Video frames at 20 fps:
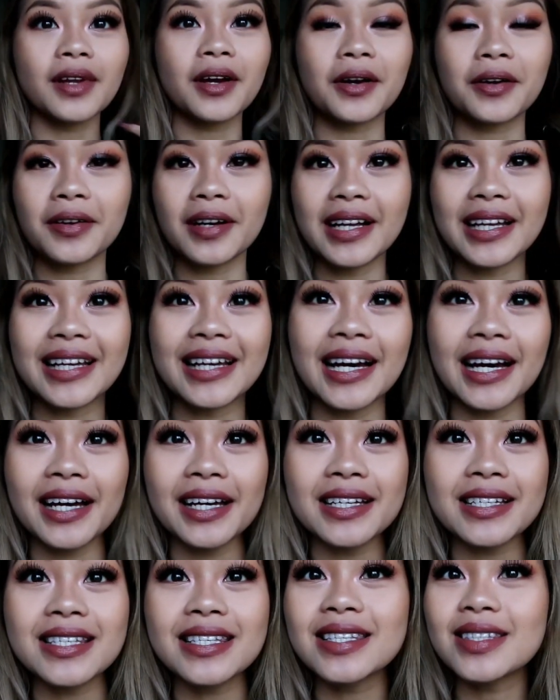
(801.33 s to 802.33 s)
Alright
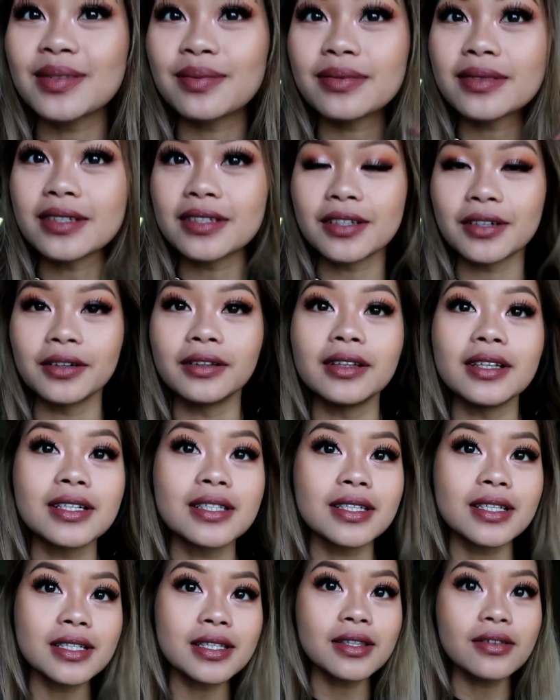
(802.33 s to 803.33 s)
guys, so
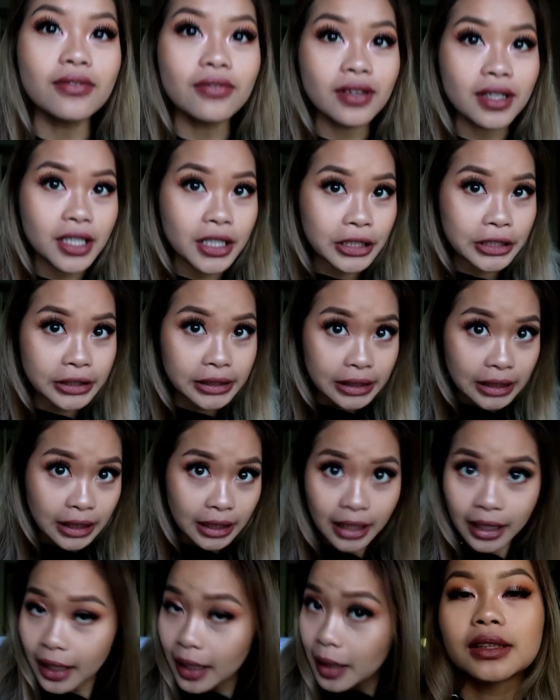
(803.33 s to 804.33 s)
this is the finished
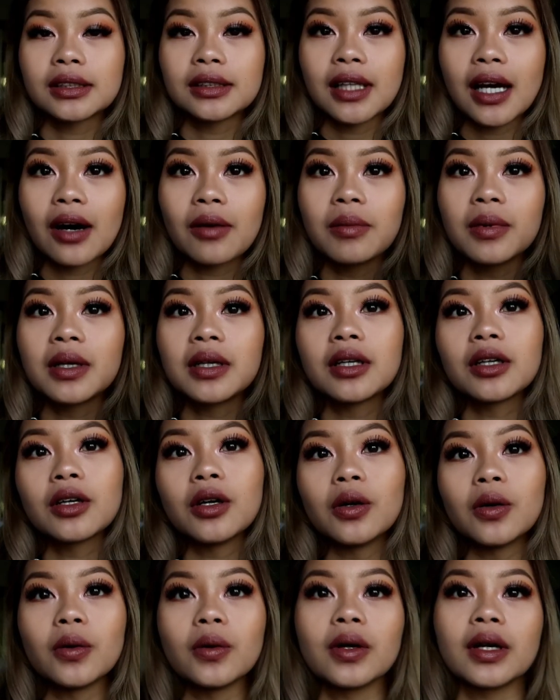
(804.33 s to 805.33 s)
look. Now I'm gonna
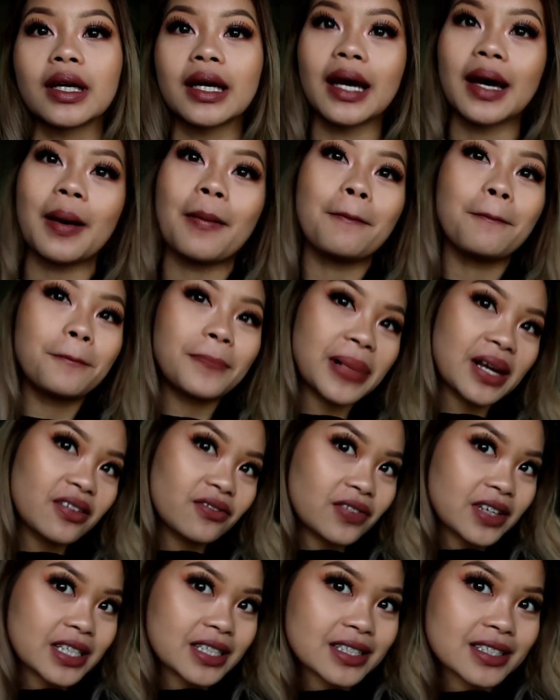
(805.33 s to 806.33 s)
go get
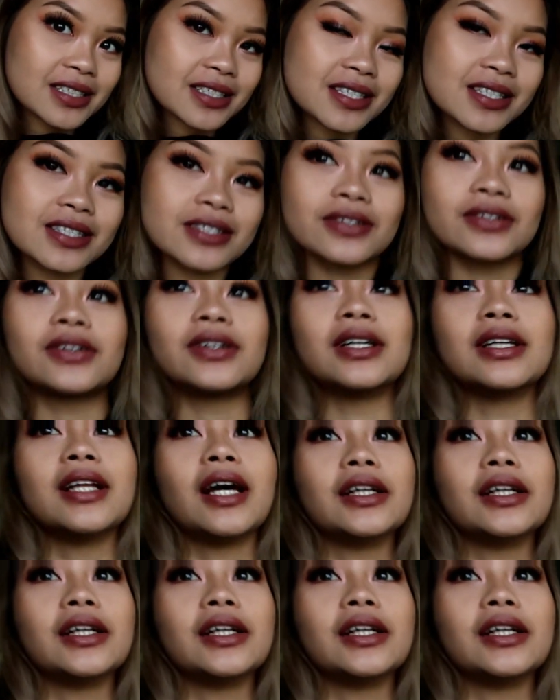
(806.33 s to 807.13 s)
breakfast or